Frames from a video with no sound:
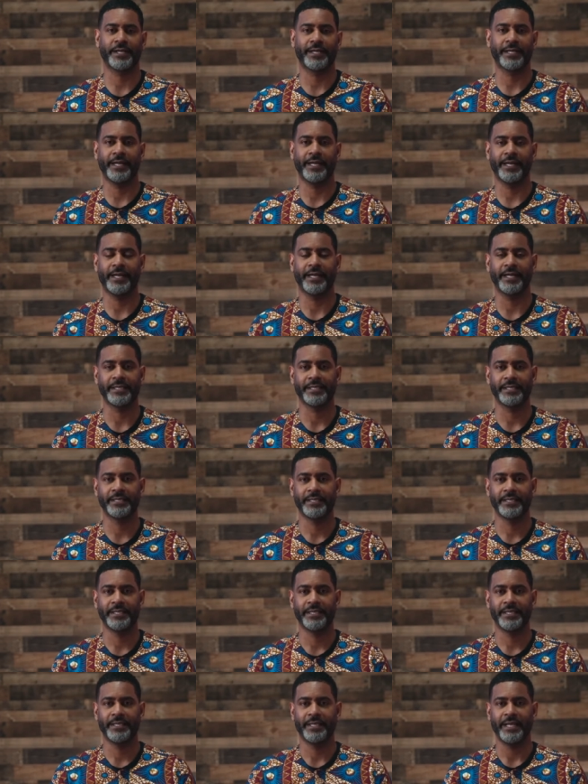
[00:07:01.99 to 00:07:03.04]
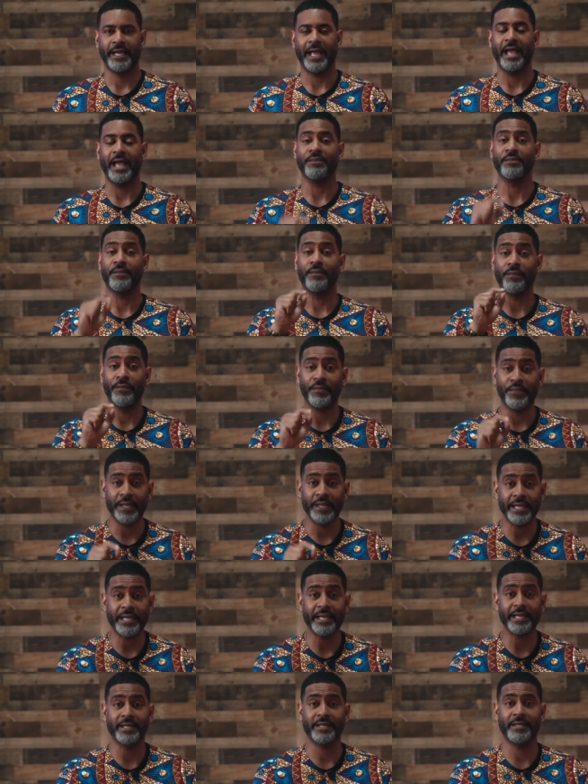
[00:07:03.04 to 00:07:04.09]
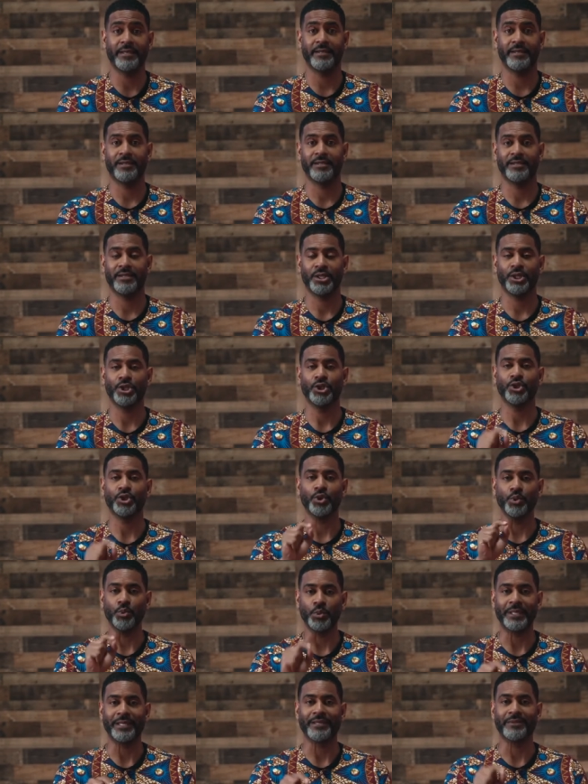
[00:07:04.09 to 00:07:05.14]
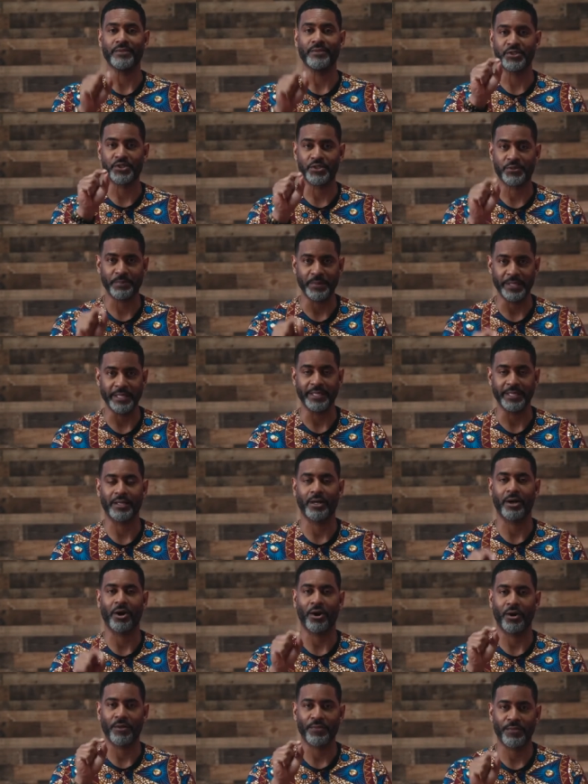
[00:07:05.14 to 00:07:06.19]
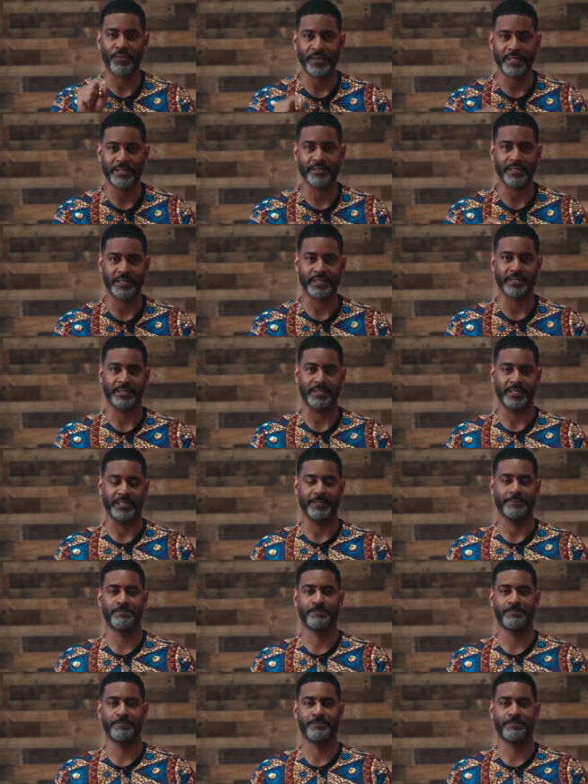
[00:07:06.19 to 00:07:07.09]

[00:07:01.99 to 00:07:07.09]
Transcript: God, and then you can speak authentically